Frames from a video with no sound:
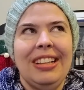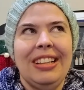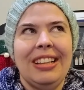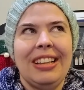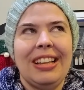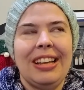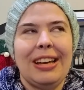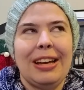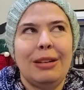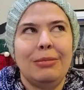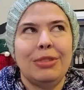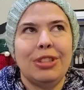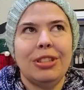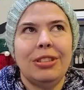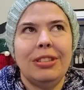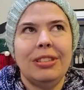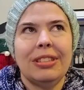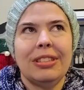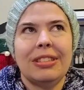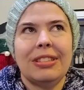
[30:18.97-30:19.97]
Like, I'm
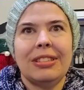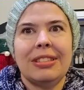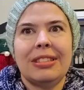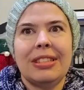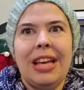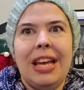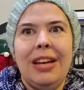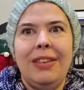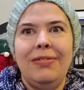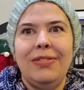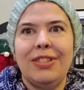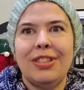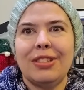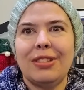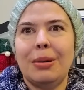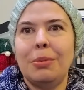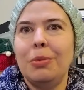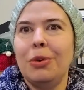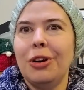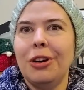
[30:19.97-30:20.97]
sure it's saved
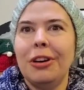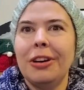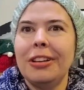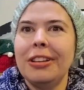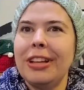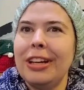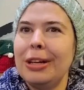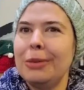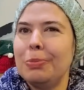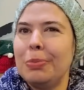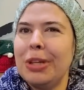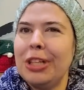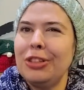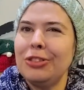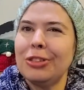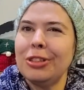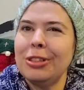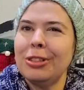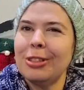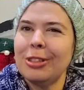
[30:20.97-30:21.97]
somewhere on like
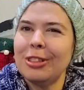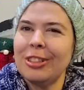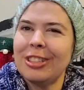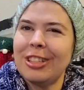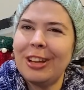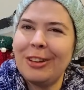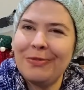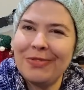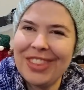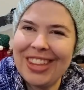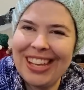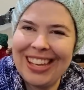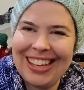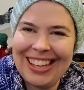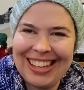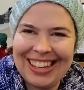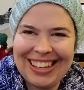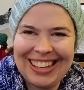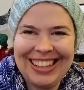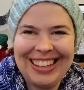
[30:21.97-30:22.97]
Pinterest or
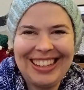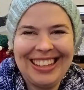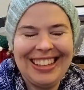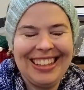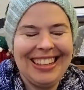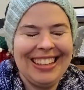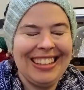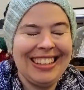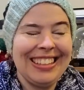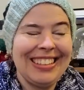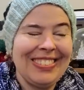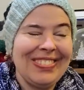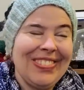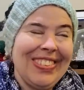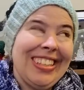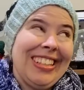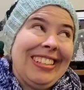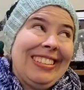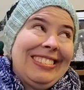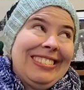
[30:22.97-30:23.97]
something,
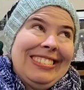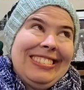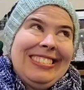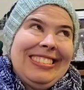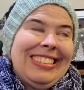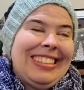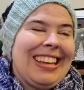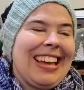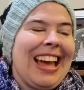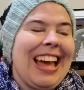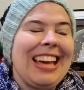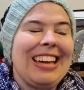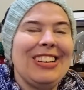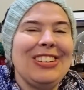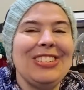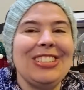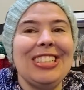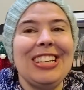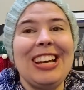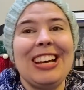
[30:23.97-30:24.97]
but I
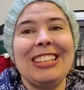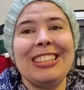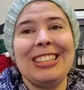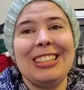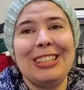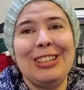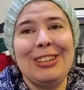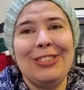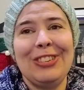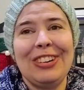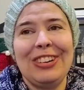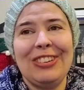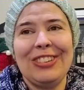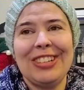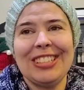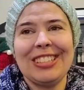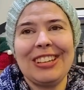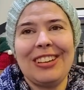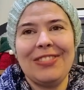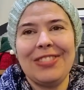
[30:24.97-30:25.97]
could not tell you what it
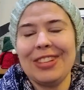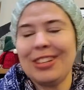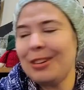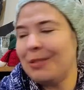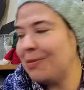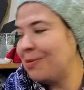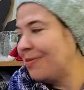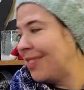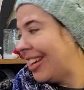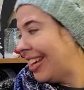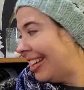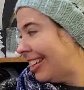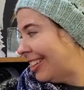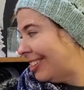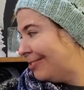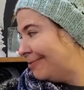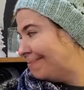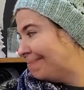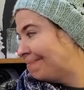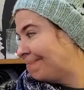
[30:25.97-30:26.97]
was off the top of my head.
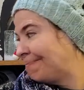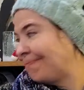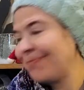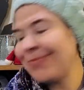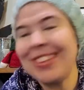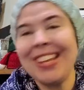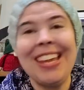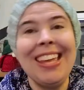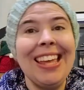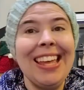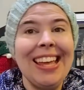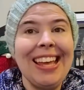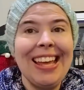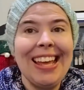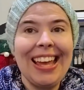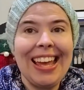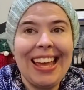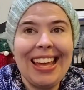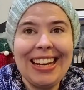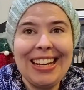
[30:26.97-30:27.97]

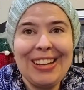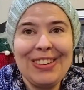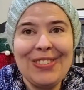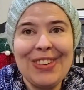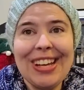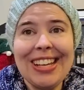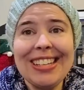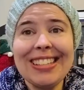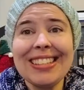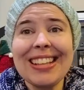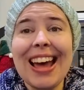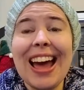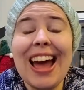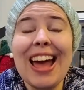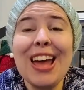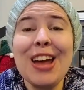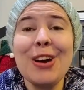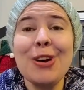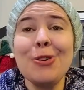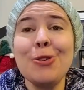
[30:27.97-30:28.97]
Anyways,
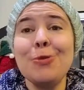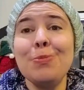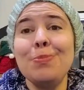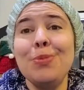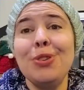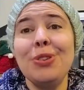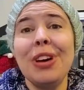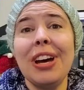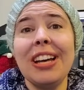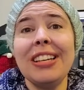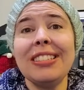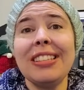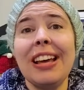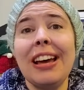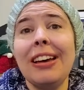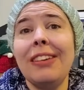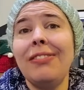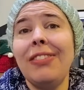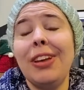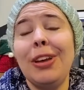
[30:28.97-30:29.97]
I hope you guys
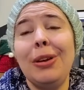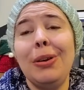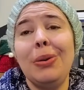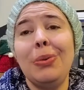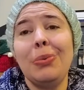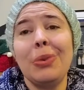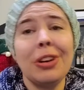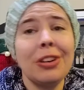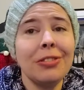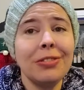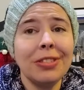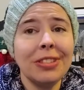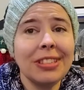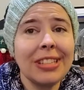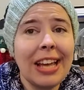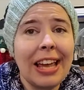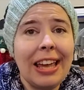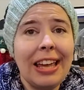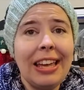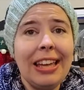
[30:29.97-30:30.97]
have a wonderful
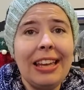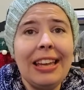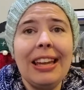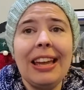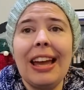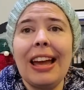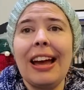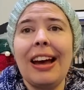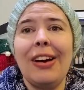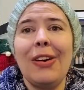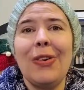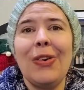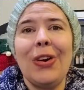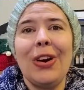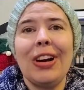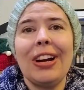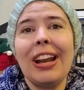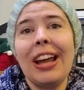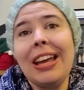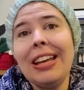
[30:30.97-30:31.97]
day
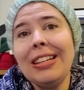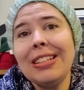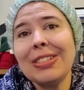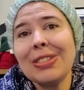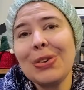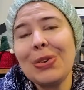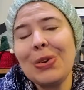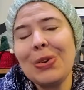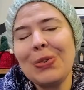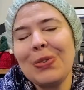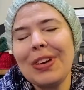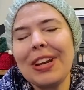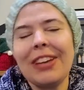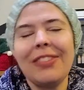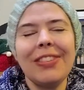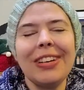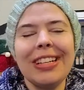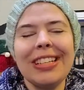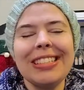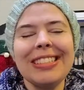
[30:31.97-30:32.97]
or night or
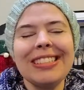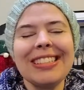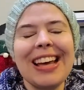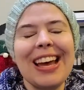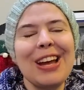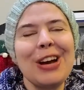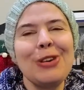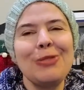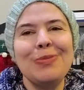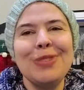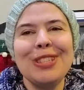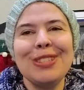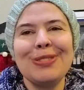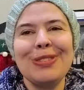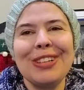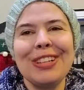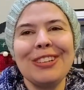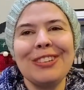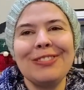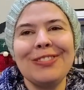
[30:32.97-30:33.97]
whatever it is. I hope it's
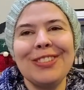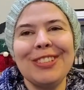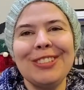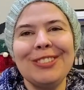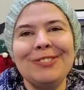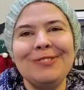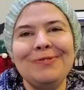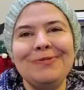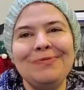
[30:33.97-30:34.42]
wonderful.